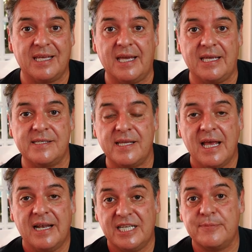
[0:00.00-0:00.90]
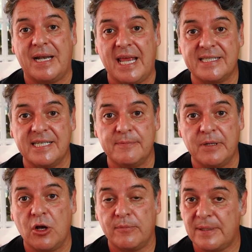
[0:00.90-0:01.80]
in case leishmaniasis
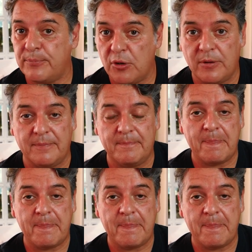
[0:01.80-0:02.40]
becomes a problem.